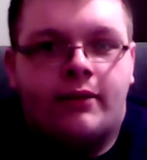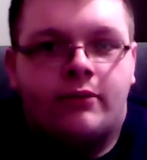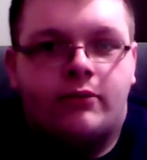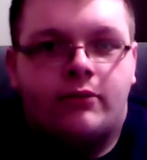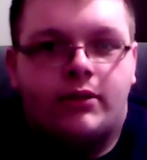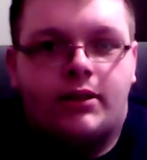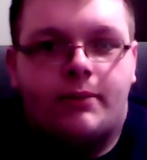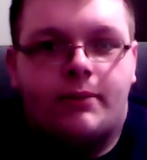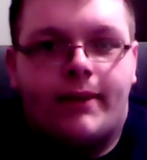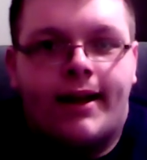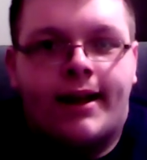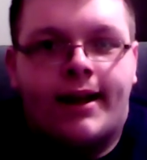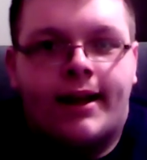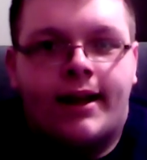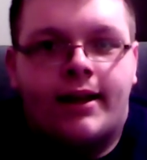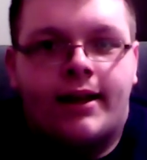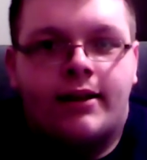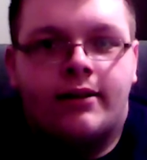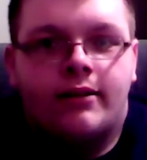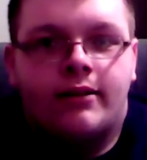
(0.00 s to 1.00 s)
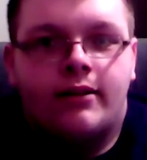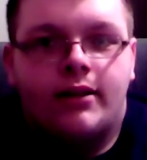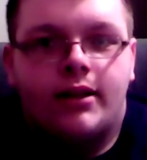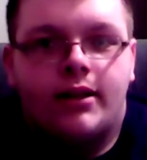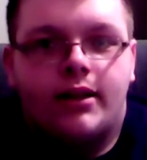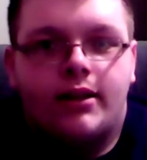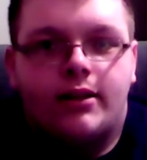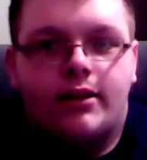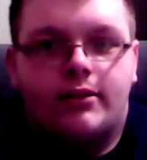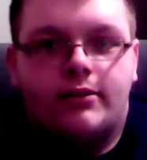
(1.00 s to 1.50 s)
with the back end,
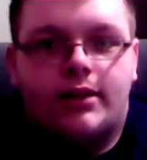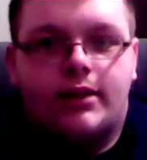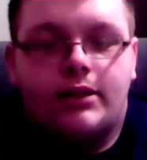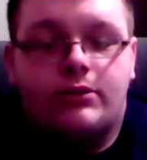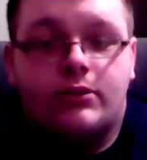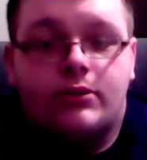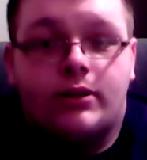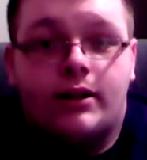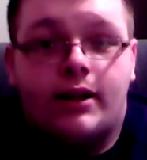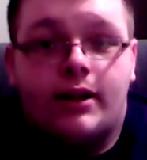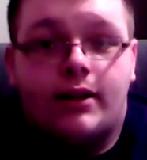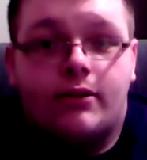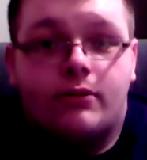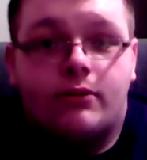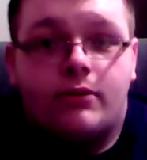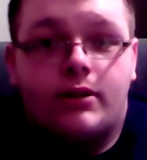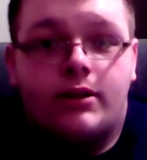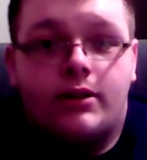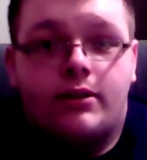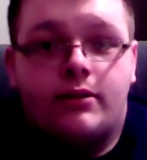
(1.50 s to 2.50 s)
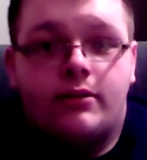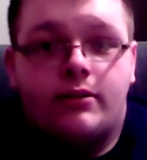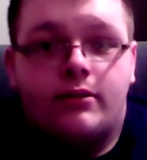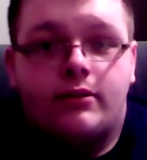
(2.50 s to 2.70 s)
so I drew another one.